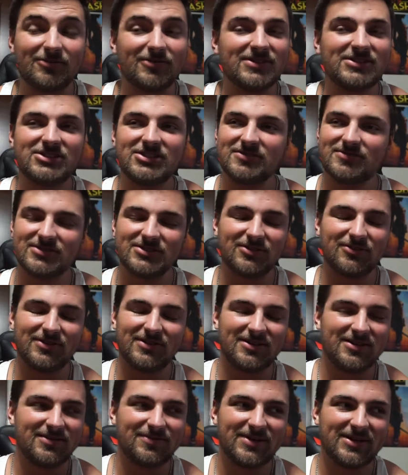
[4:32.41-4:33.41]
When she was going
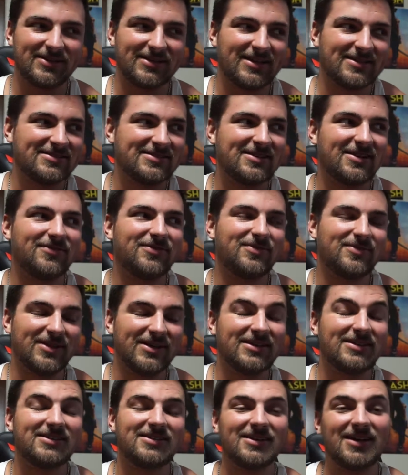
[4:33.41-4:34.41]
on about that stuff, I'm
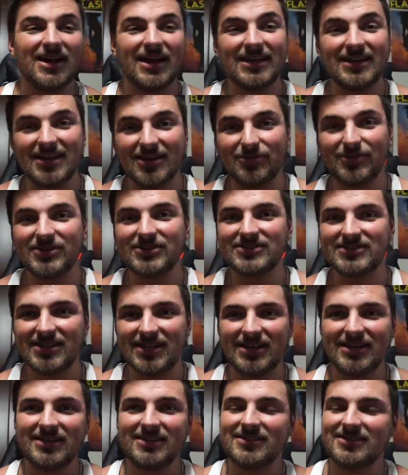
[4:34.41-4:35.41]
like, I get what you're
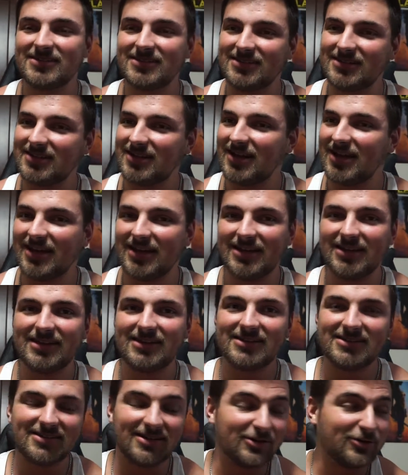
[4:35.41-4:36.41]
saying.
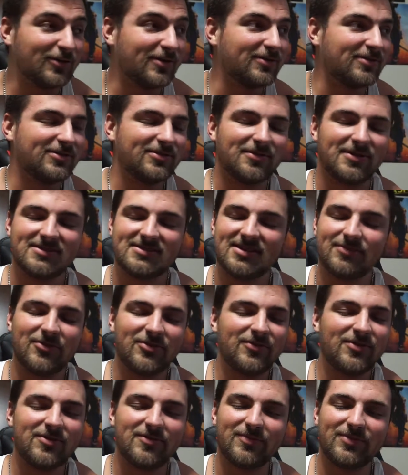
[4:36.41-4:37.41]
I agree with you on some
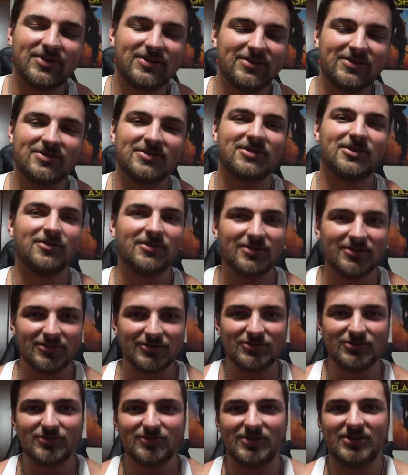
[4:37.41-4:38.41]
of it, but you're going a little
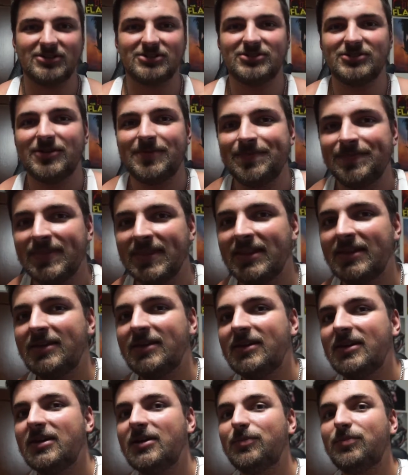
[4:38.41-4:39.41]
too much.
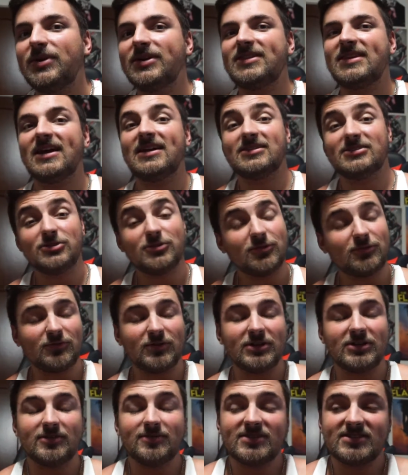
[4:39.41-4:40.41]
But that is her
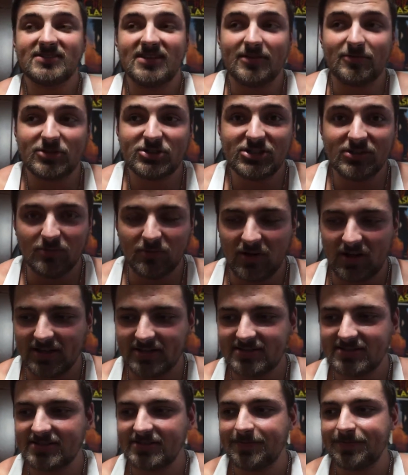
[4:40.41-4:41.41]
freedom to say what she
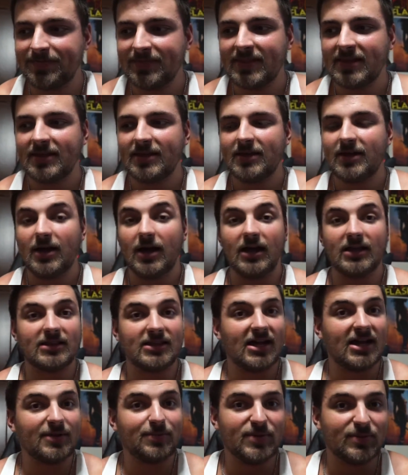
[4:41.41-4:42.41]
wants. A
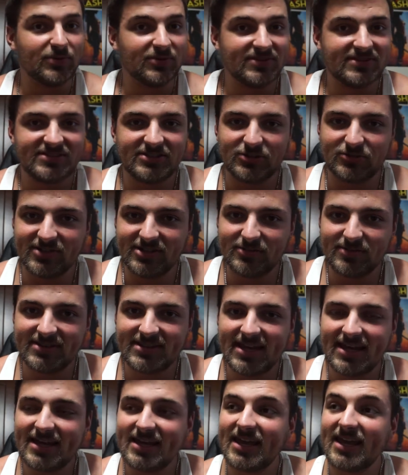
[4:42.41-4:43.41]
lot of people disagreed with
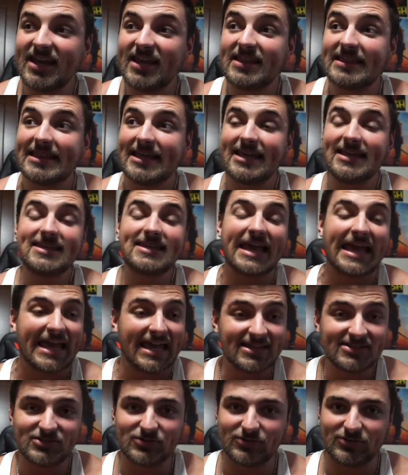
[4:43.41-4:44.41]
that, and they
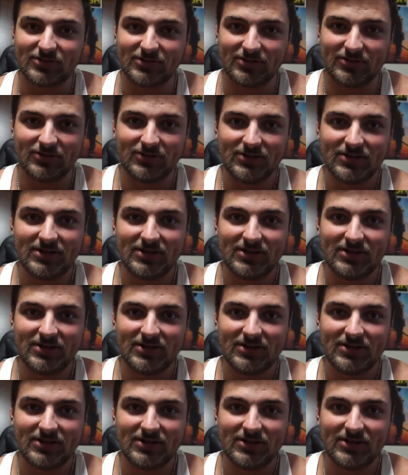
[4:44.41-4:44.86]
canceled her.